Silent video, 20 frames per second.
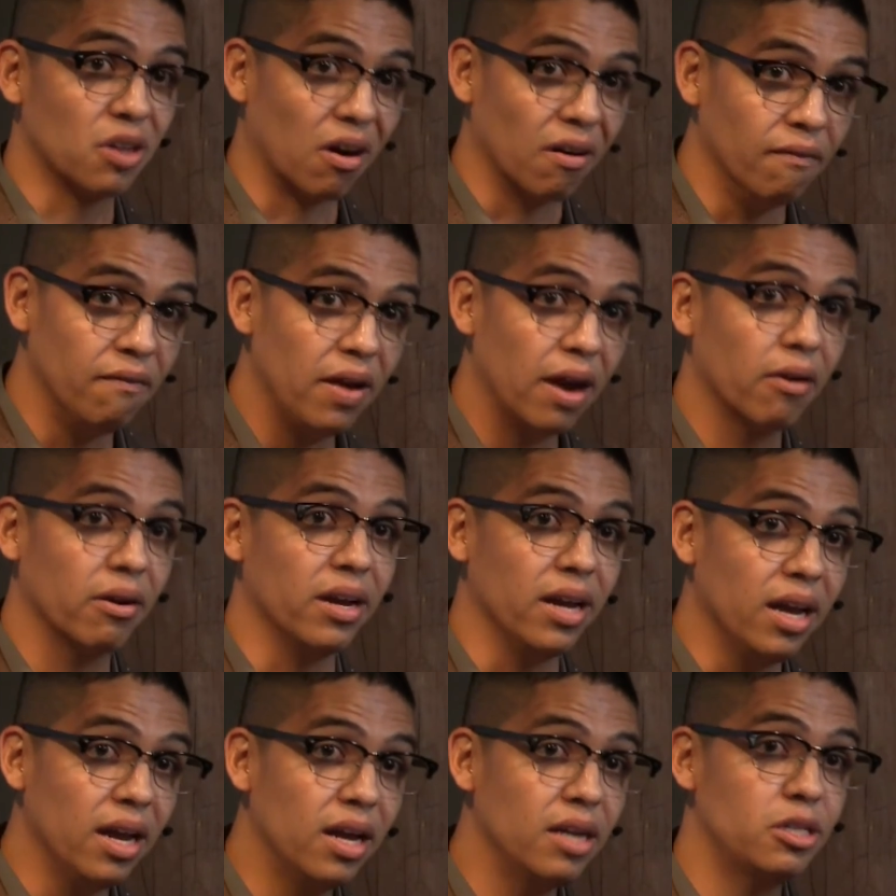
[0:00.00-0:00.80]
are
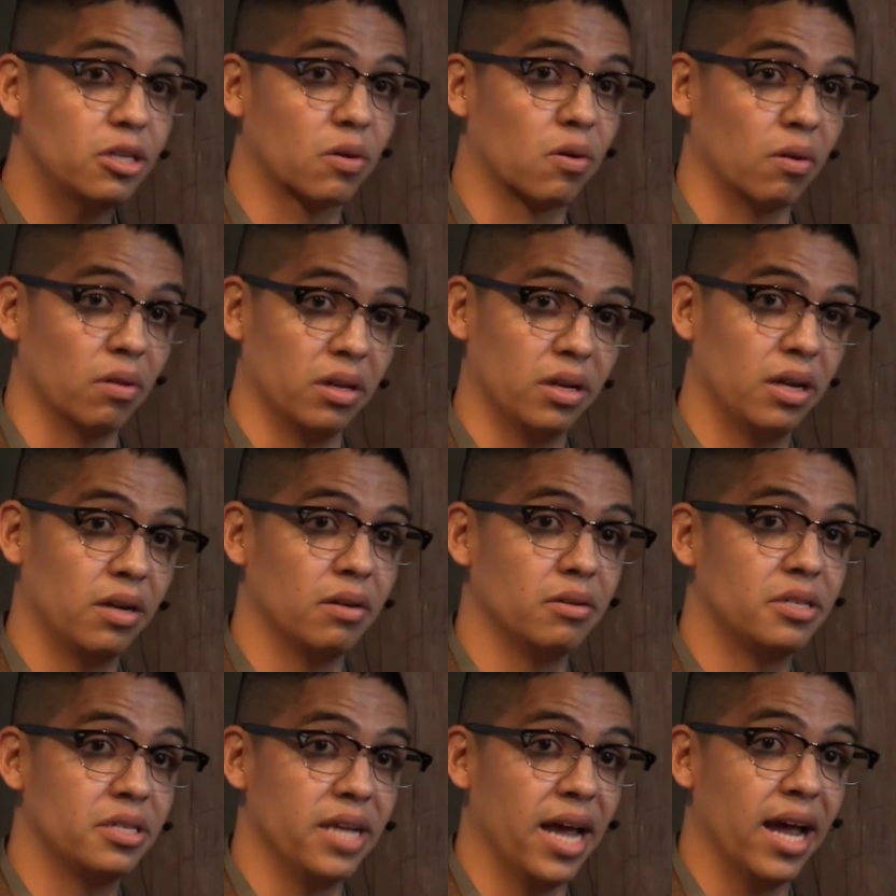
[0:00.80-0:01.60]
very integral in
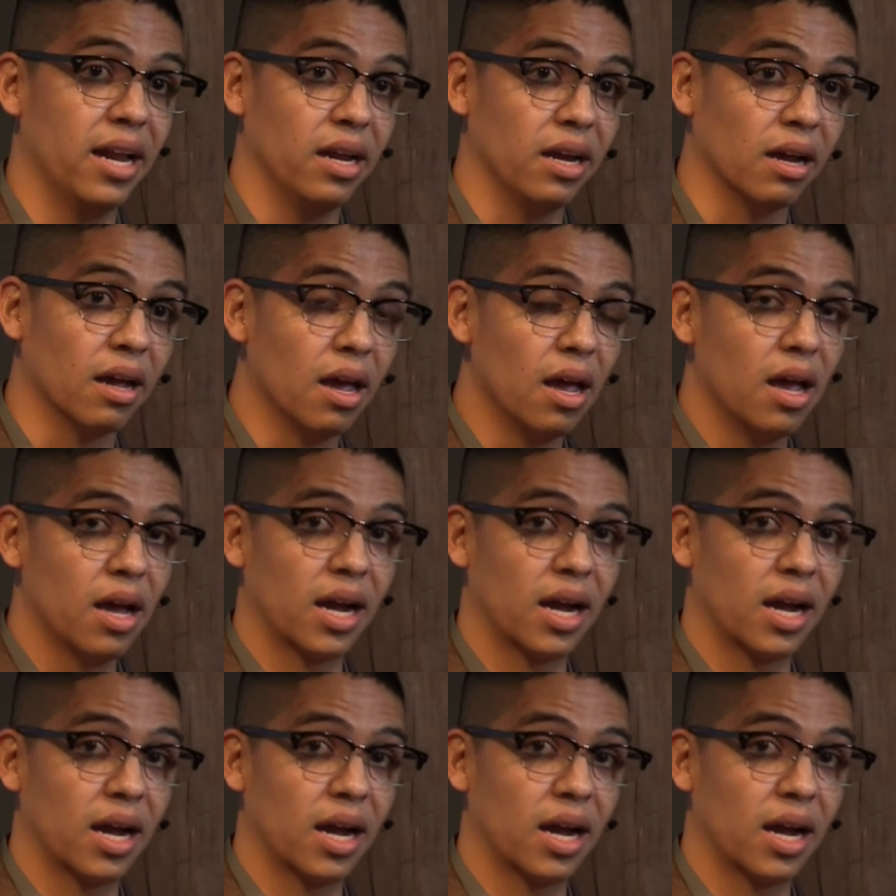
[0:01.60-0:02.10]
understanding